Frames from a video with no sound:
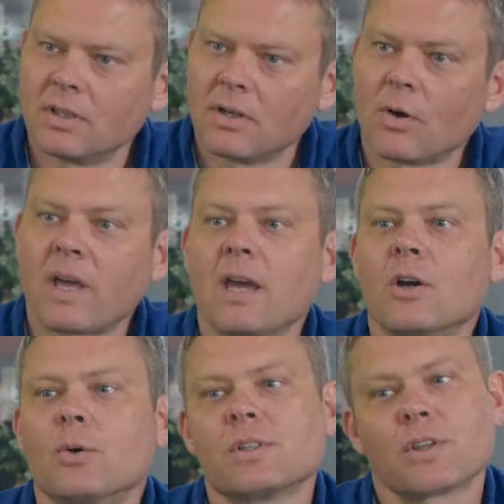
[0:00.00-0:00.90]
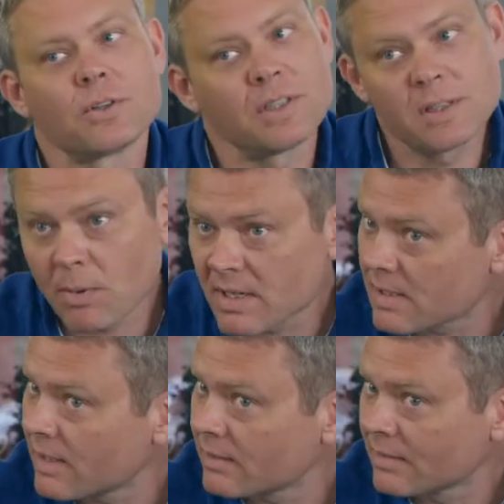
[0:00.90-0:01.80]
okay, who was the 13th
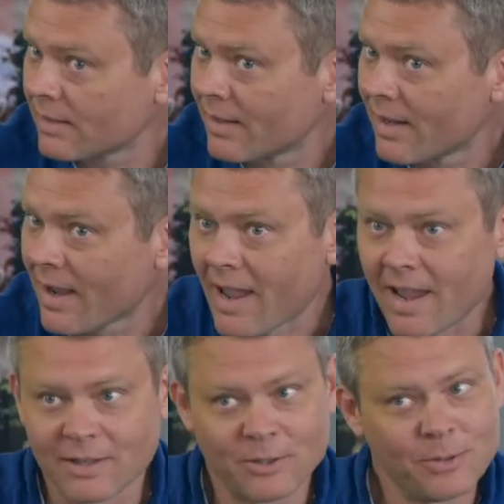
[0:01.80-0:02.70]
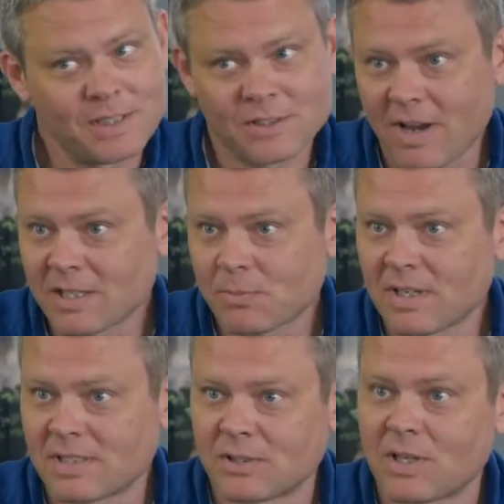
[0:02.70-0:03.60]
president and who was his vice
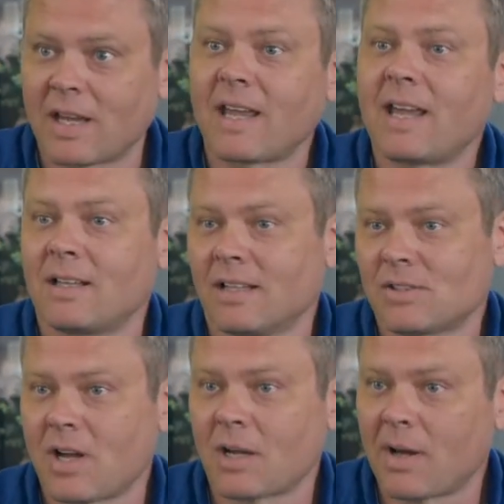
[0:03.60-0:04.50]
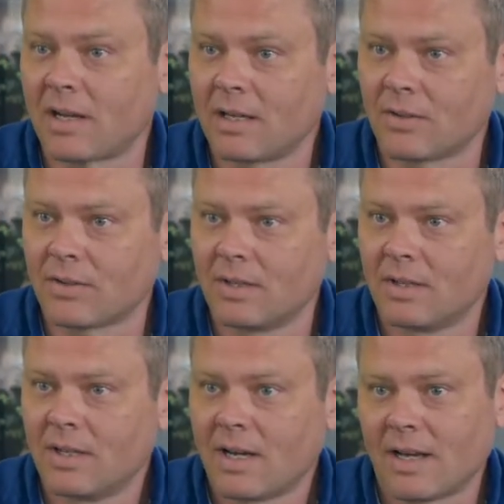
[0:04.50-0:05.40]
president? It's like, hey, let's talk about health.
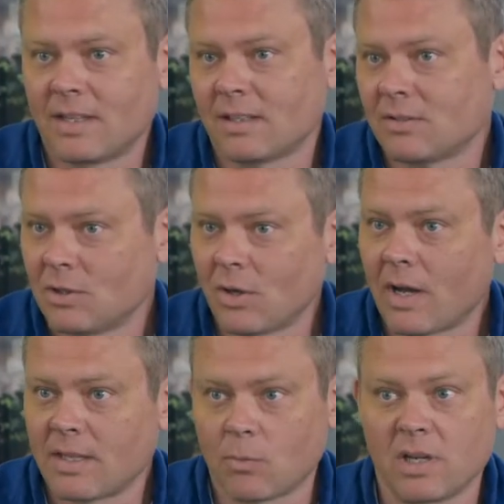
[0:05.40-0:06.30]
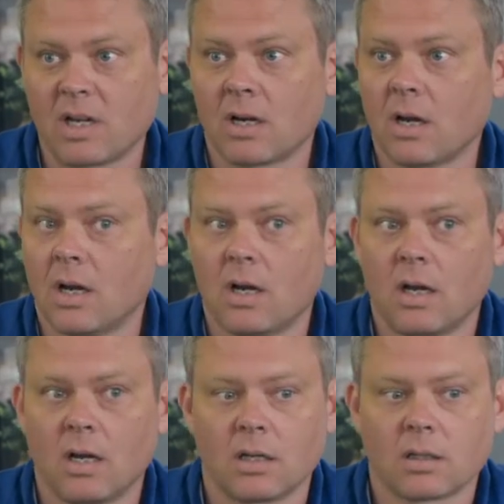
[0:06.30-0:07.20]
Right. I think you know. I think we hear
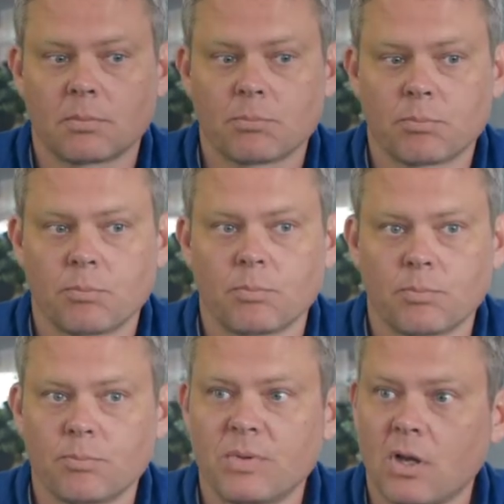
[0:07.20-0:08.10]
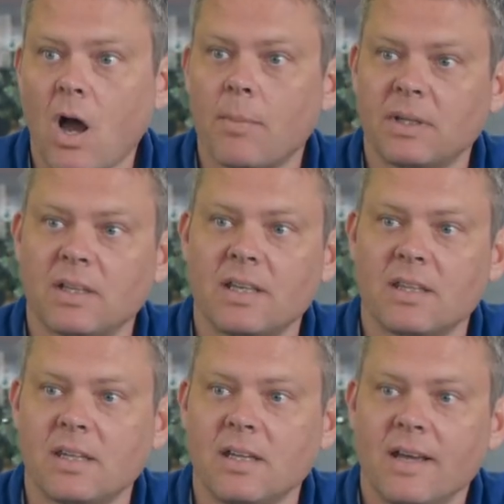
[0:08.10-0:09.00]
uh, commonly
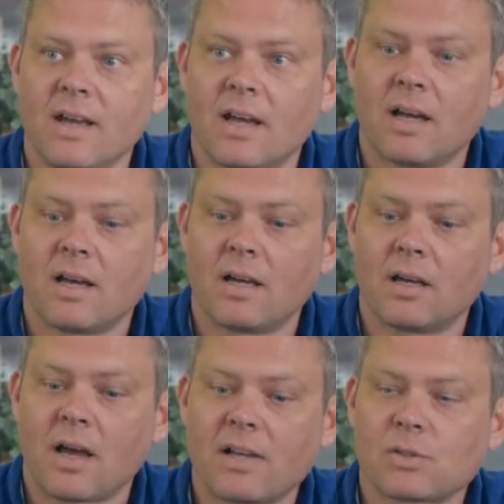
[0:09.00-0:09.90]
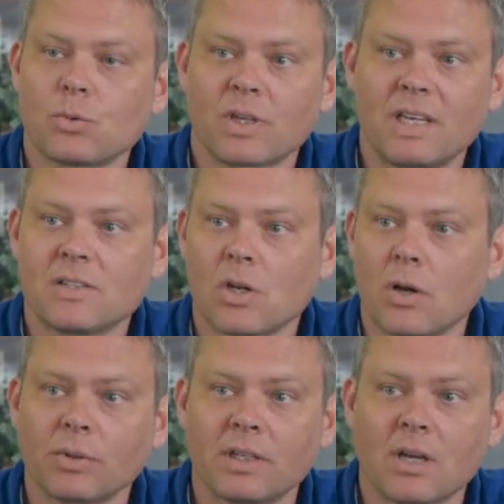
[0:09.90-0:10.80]
that uh, high school kids aren't really